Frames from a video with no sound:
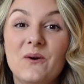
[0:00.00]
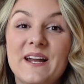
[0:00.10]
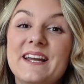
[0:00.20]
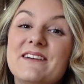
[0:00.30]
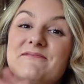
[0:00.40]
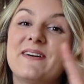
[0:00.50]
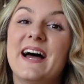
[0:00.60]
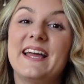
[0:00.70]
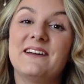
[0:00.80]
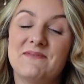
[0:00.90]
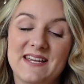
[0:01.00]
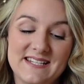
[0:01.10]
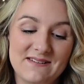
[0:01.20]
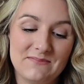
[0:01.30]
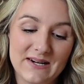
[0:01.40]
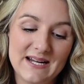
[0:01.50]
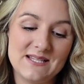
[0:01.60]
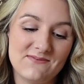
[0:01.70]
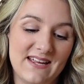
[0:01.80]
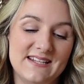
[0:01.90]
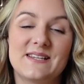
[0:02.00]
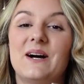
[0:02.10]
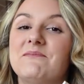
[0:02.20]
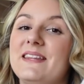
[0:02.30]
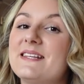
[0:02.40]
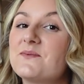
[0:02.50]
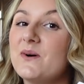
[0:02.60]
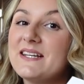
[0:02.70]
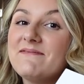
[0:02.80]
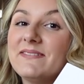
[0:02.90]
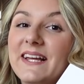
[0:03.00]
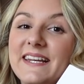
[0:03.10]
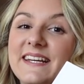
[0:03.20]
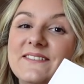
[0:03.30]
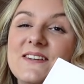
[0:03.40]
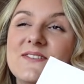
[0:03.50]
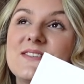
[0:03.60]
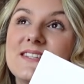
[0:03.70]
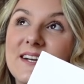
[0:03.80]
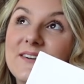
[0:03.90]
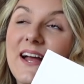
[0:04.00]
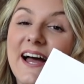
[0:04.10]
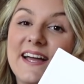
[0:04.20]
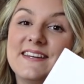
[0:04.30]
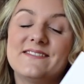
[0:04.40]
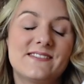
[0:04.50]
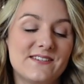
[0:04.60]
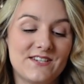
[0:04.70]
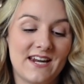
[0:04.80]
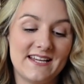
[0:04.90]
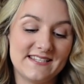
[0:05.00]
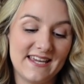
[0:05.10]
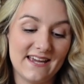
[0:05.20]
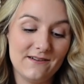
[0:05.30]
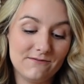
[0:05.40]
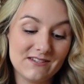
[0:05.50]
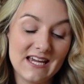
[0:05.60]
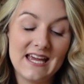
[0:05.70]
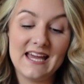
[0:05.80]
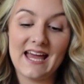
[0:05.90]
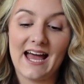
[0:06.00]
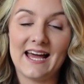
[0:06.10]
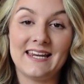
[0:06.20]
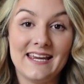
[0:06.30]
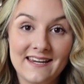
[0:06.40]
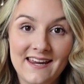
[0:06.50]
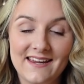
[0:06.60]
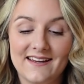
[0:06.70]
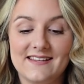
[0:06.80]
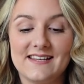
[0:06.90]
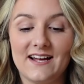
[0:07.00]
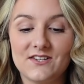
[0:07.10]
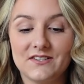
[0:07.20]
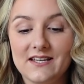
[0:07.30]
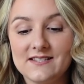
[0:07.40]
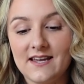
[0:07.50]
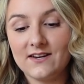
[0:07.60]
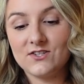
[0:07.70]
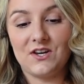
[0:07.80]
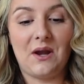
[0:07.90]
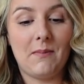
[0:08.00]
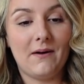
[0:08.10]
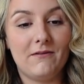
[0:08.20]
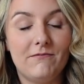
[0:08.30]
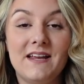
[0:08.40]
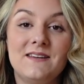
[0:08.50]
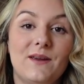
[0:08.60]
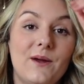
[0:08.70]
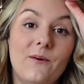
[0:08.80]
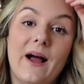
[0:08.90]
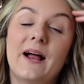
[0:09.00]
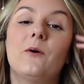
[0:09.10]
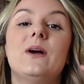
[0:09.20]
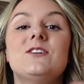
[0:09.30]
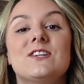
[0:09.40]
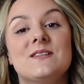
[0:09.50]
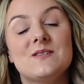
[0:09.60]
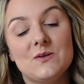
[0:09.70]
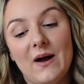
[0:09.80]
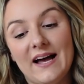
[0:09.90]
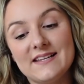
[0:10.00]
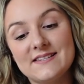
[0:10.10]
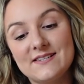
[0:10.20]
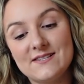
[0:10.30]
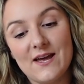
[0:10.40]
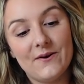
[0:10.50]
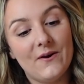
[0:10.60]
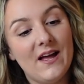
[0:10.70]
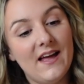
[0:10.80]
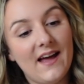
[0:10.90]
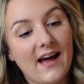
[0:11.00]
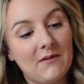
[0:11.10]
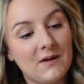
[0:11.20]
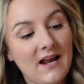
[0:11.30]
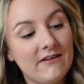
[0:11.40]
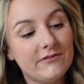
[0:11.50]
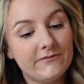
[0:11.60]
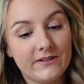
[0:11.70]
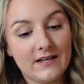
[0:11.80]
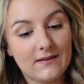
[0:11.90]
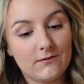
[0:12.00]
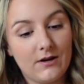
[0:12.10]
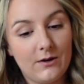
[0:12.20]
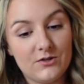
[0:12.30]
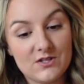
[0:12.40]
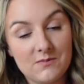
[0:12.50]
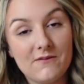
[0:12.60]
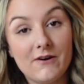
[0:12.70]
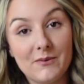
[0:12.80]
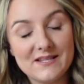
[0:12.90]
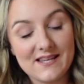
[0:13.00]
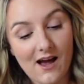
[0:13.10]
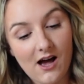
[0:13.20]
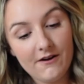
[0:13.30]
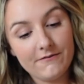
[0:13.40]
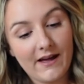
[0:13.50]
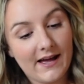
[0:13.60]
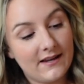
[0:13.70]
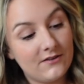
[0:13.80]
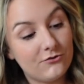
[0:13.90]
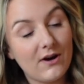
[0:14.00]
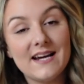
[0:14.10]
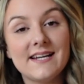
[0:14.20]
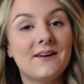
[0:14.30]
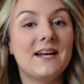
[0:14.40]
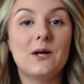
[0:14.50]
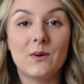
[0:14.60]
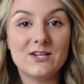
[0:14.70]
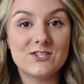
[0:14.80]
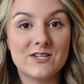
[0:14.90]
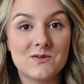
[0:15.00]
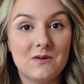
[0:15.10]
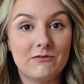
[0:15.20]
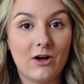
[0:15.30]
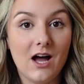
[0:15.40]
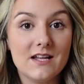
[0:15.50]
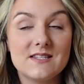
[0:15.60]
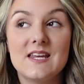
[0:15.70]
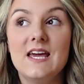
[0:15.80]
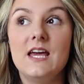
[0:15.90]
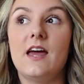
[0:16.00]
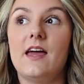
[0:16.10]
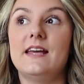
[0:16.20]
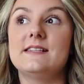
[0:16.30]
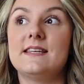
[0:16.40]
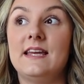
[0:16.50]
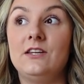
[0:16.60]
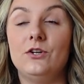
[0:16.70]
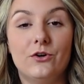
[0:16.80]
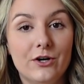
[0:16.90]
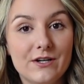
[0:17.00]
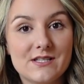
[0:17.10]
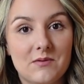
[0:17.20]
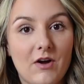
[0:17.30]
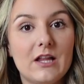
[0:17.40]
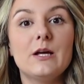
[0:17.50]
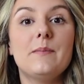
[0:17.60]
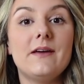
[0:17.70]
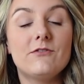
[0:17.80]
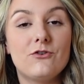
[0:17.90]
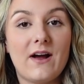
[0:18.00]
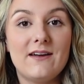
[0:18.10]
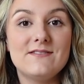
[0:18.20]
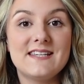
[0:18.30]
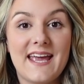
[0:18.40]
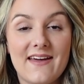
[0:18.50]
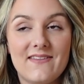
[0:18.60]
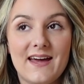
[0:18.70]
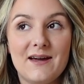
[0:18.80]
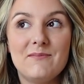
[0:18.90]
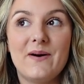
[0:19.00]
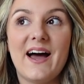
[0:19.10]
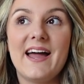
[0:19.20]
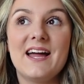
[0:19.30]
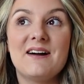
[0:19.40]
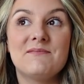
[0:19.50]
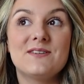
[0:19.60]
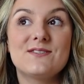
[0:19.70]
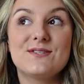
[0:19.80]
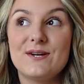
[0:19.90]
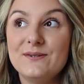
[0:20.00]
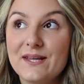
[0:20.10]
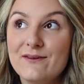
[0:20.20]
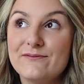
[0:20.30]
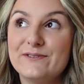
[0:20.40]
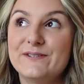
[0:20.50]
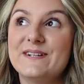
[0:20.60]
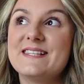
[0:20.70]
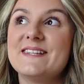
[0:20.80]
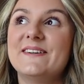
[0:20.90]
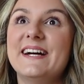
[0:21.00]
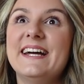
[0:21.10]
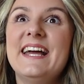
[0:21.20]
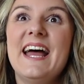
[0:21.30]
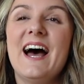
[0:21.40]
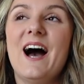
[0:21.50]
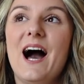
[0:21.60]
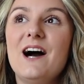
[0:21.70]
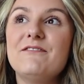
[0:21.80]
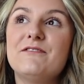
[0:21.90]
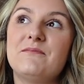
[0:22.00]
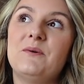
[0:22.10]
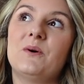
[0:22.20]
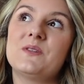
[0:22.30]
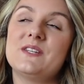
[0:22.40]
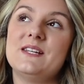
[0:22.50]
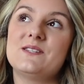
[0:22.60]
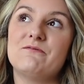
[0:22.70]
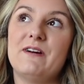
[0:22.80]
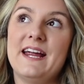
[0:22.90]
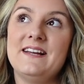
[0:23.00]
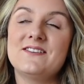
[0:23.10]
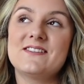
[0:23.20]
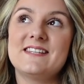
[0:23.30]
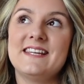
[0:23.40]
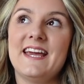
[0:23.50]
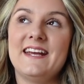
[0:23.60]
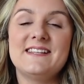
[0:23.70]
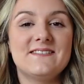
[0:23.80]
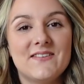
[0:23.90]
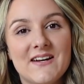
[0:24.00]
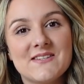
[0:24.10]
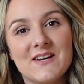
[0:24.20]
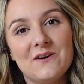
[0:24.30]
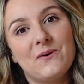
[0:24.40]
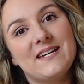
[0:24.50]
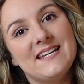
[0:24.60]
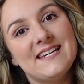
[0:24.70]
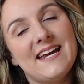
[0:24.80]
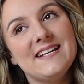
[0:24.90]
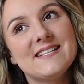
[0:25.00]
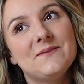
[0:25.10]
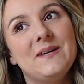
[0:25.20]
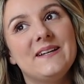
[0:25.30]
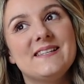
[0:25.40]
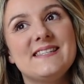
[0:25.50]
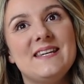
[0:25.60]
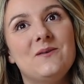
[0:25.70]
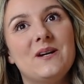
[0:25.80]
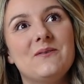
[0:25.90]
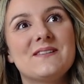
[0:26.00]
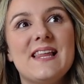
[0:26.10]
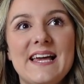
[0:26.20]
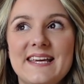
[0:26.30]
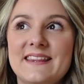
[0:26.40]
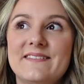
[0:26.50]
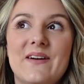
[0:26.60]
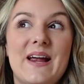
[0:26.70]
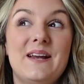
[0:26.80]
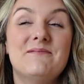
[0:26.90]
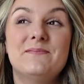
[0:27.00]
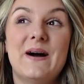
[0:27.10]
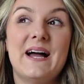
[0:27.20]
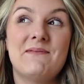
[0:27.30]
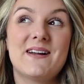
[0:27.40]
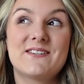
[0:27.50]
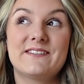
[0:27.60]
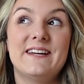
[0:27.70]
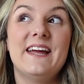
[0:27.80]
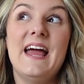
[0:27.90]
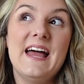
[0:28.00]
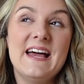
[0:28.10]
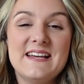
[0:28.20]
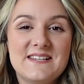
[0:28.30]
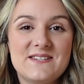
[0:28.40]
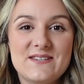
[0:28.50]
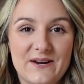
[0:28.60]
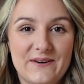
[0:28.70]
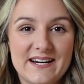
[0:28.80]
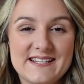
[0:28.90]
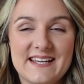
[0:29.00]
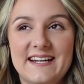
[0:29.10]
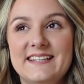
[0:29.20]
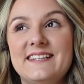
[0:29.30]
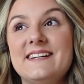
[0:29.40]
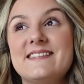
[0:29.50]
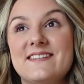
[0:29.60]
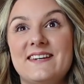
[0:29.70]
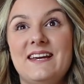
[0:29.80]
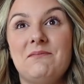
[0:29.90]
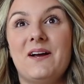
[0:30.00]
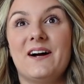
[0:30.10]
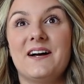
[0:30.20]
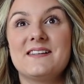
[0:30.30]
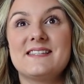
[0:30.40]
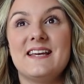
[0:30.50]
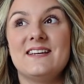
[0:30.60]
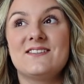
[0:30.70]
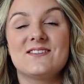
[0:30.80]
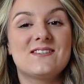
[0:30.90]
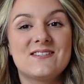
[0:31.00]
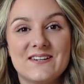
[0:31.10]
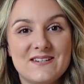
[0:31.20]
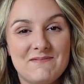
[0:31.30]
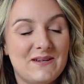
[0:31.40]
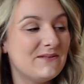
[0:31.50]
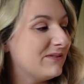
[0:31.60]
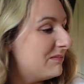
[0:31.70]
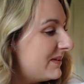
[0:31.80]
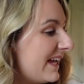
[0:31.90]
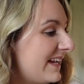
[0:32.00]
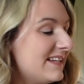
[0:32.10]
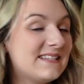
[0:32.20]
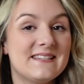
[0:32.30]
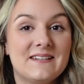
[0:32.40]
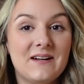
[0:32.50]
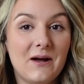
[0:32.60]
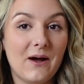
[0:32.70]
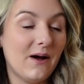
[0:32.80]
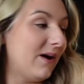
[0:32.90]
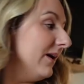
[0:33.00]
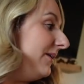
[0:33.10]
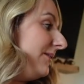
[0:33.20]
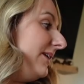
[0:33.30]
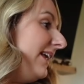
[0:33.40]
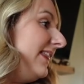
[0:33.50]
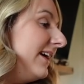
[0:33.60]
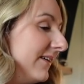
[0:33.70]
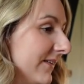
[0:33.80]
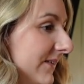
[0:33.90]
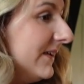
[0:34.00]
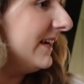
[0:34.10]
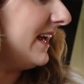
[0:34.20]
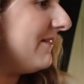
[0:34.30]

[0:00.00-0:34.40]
One of my amazing bridesmaids got me this wedding planner, which was so kind. It was such a nice gift. And in here, there's actually a section about the venue and questions to ask. So I'm going to have a flick through just before we set off and write down any questions we've got. It's in York, so we've got a little bit of a drive to get there, but I am so looking forward to it. Half of me wanted it to rain just in case it rains on our wedding day so we could see what it was like in the rain, but I'm actually so excited that it's sunny because it's just such a beautiful place. Oh, hello.